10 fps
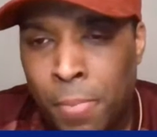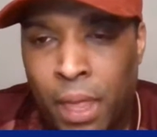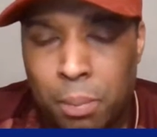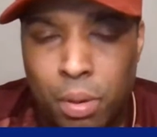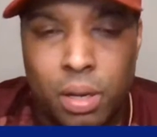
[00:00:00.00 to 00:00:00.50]

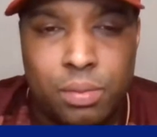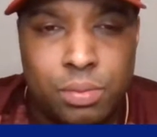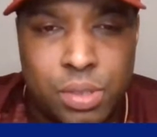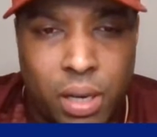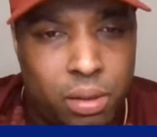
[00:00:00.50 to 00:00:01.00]
But
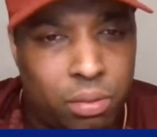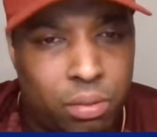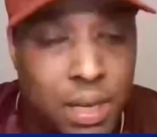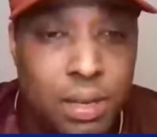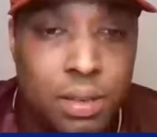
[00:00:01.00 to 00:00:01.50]
Tyler Roberts
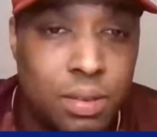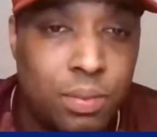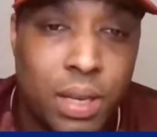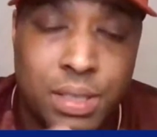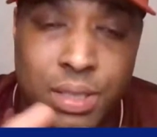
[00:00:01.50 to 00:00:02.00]
again,
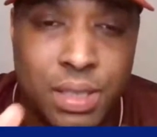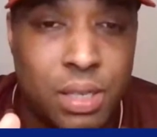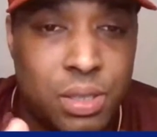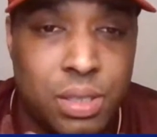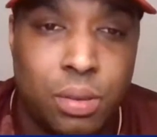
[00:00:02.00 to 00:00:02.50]
as I
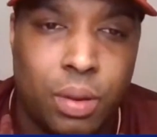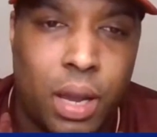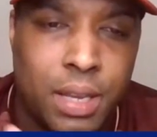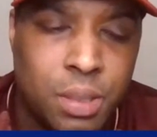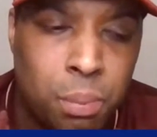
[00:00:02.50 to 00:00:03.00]
say to you,
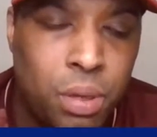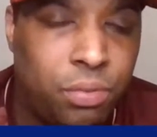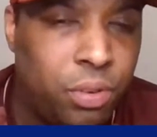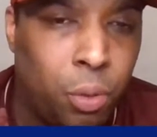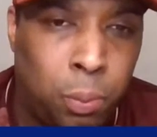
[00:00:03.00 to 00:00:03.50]
as a
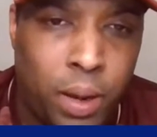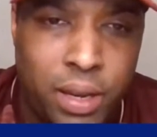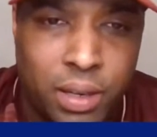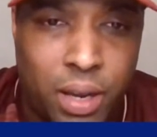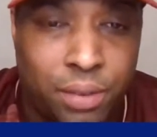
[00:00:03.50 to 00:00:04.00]
midfield
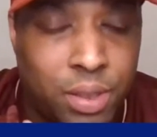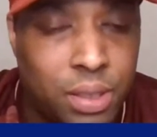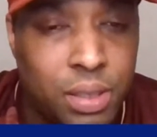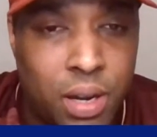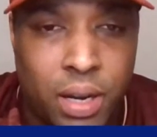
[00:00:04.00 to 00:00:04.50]
player, I
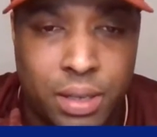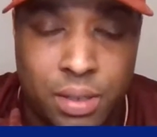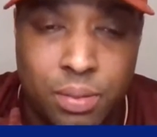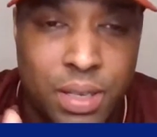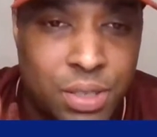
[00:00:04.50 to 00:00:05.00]
think the guy
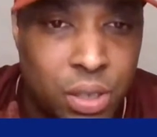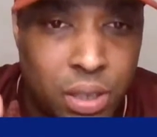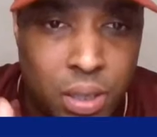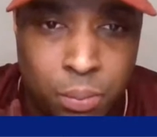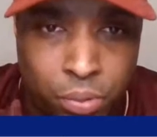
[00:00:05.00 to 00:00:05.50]
is going
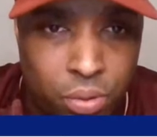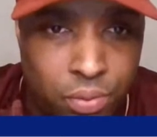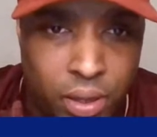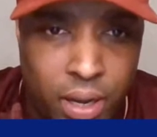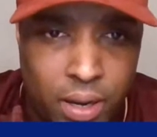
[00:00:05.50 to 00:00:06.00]
to
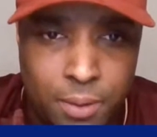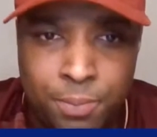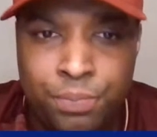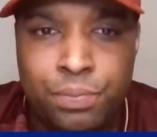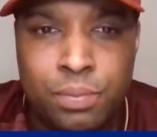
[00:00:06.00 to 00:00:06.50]
improve a lot.
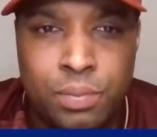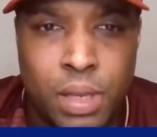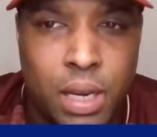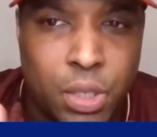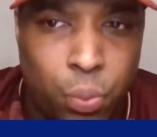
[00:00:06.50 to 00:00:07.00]

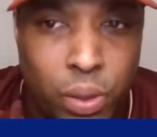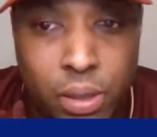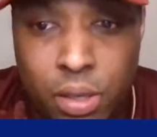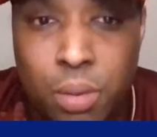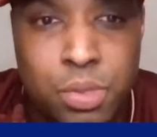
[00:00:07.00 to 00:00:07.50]
It's when
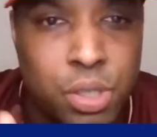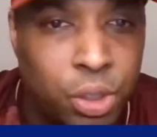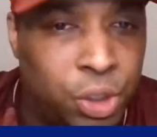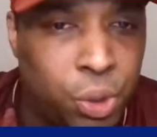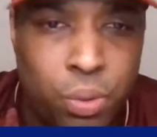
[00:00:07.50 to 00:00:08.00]
it comes to the
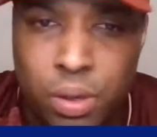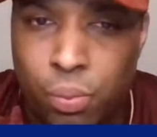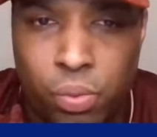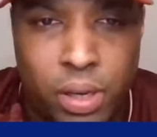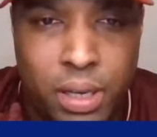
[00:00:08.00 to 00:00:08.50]
shooting
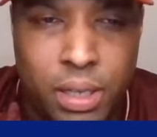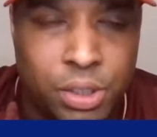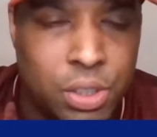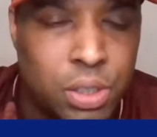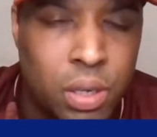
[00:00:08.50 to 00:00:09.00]
where it
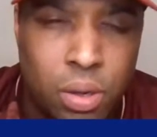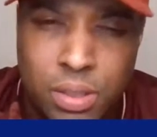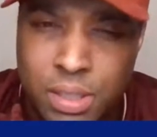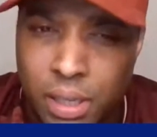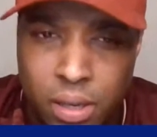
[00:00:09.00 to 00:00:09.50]
just
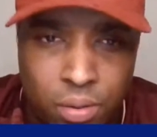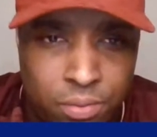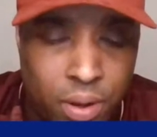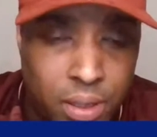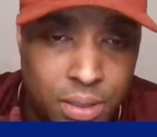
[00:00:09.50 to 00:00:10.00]
looks a little
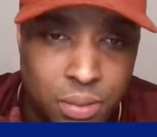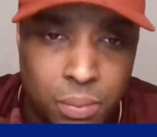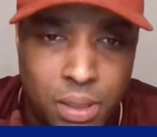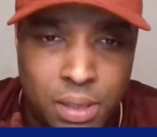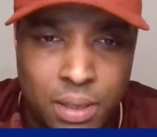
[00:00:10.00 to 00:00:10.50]
funny to me.